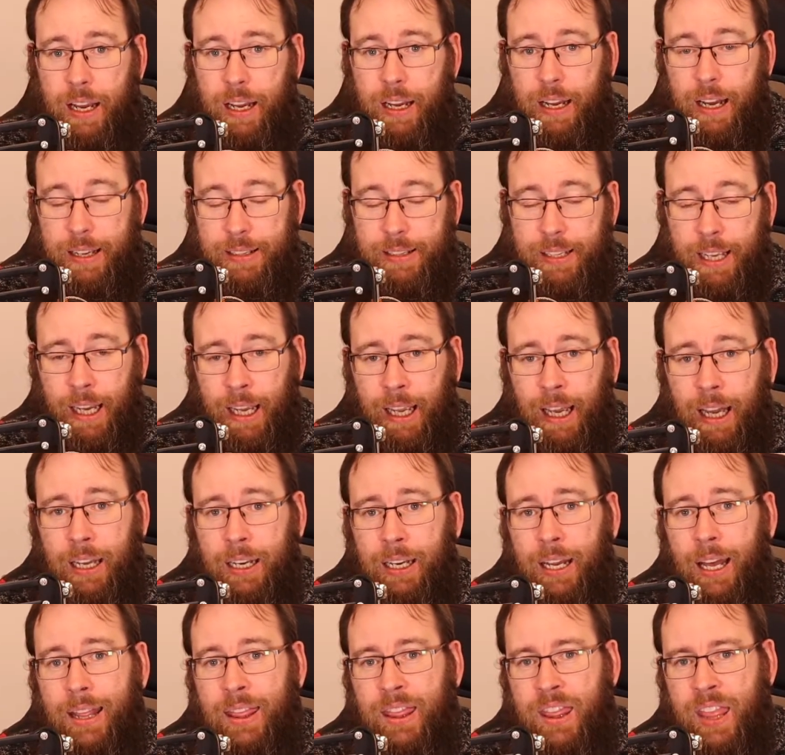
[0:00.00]
as they can,
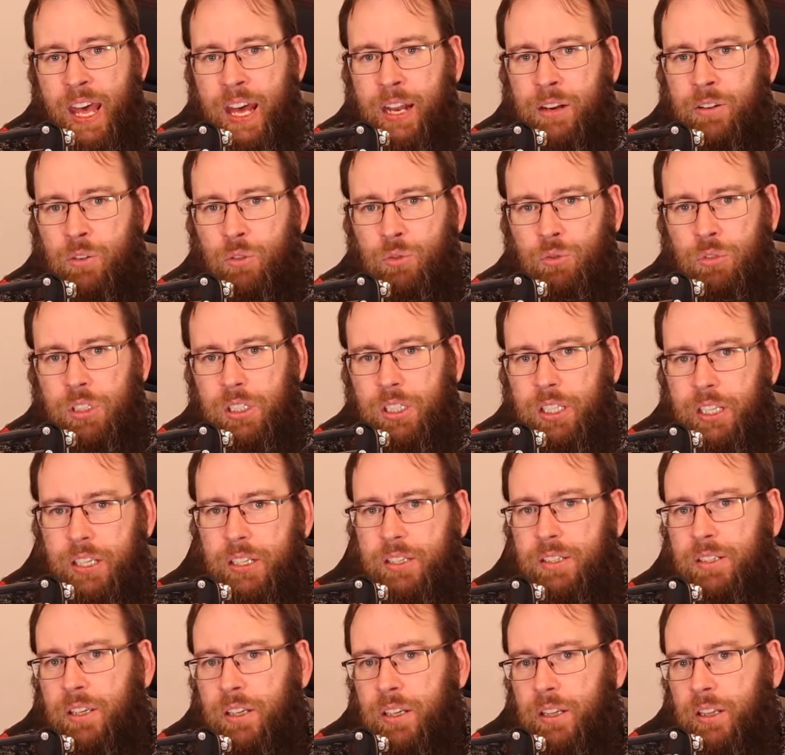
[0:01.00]
and then
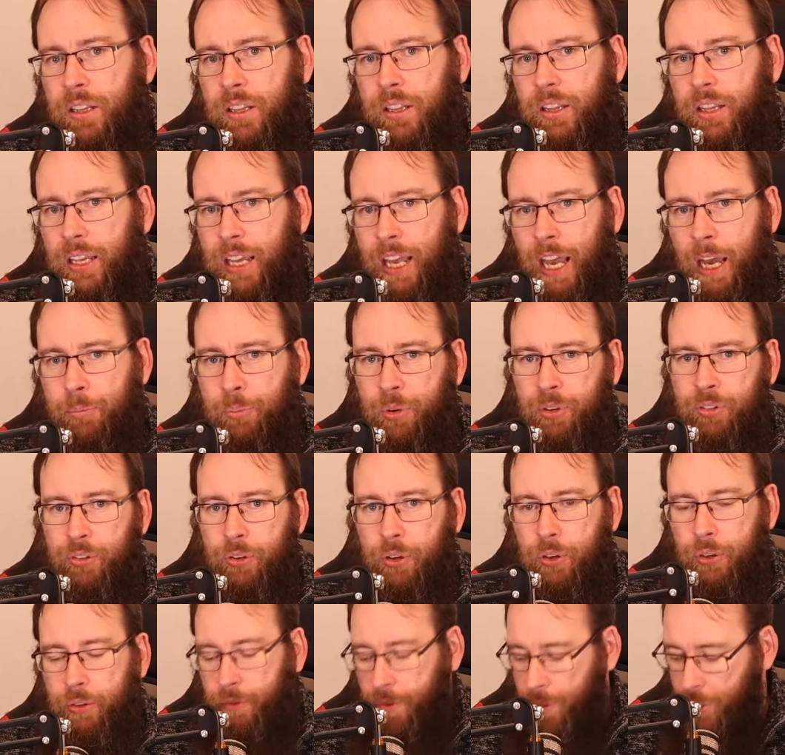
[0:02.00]
release the
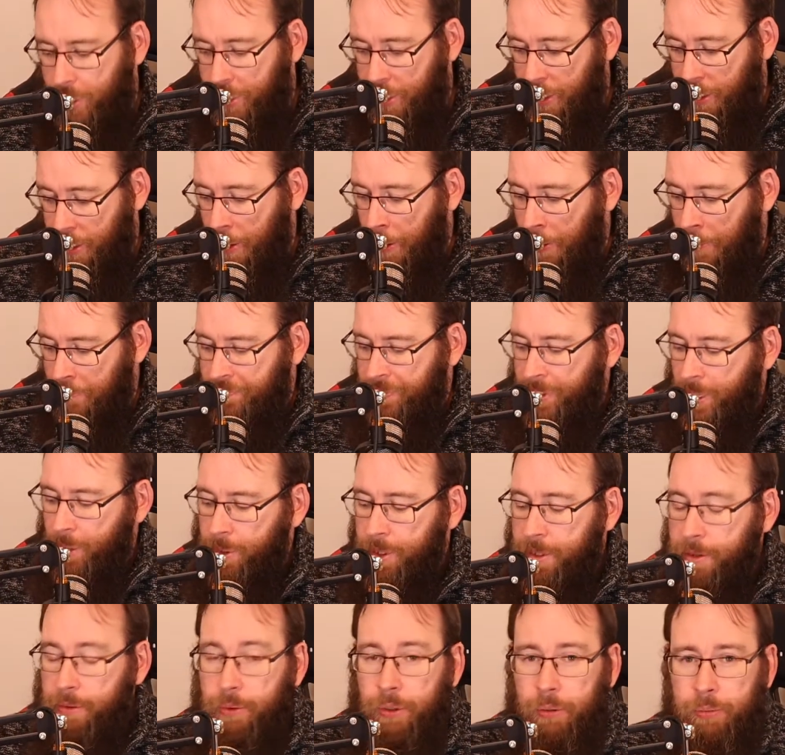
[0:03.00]
Epiphone version,
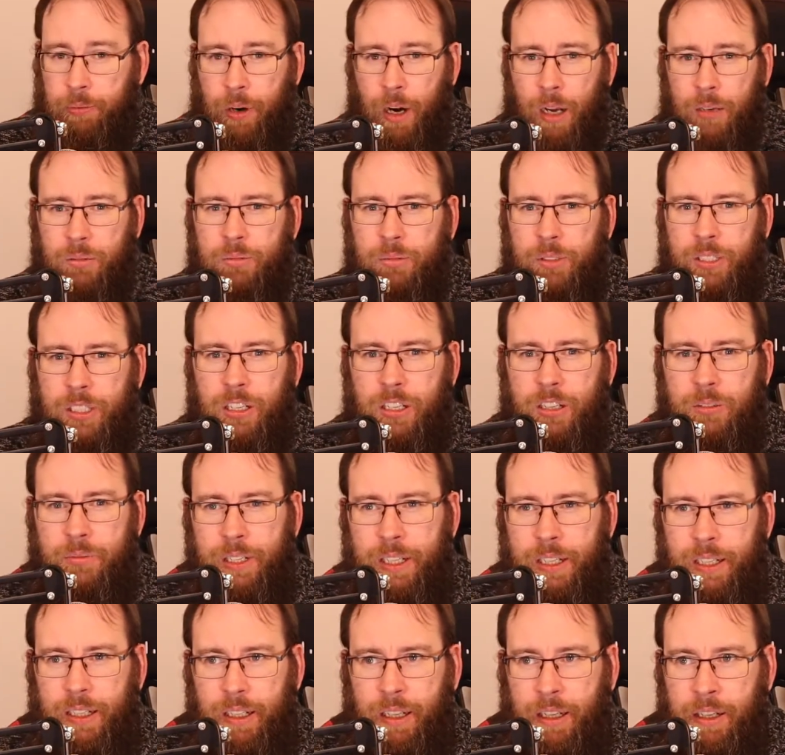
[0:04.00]
which will probably come
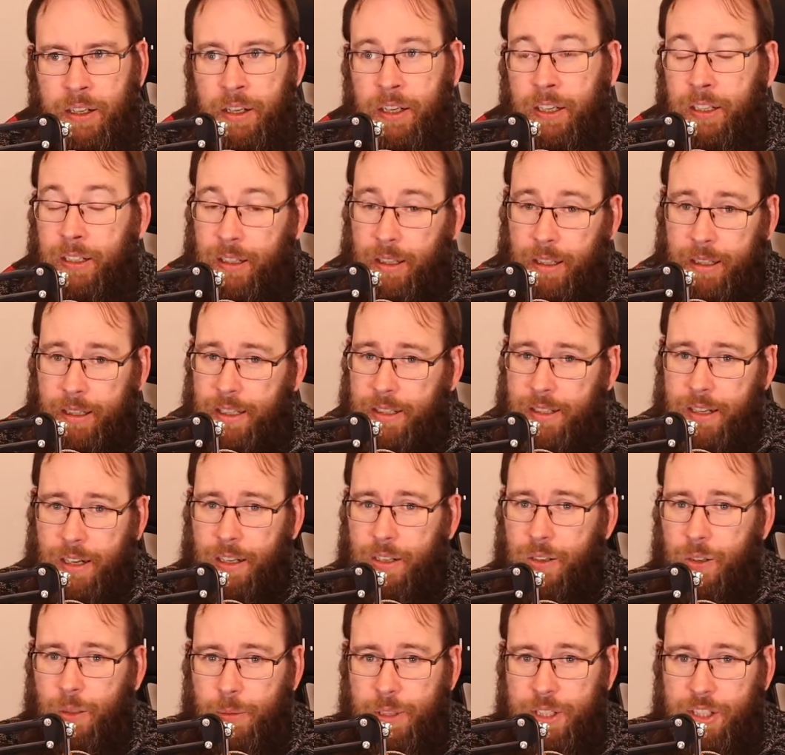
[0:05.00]
in, like, these aren't
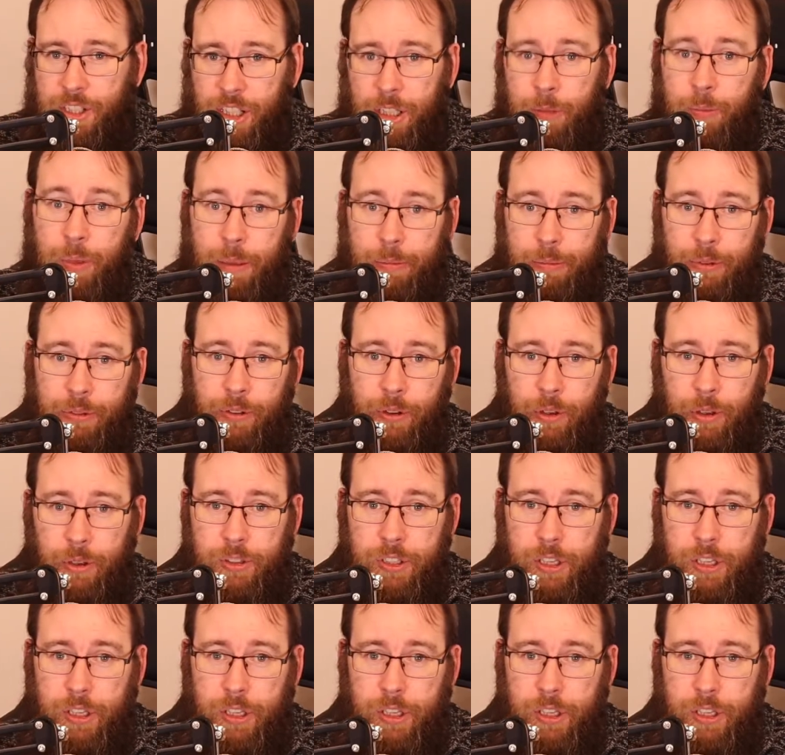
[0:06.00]
going to be cheap Epiphones.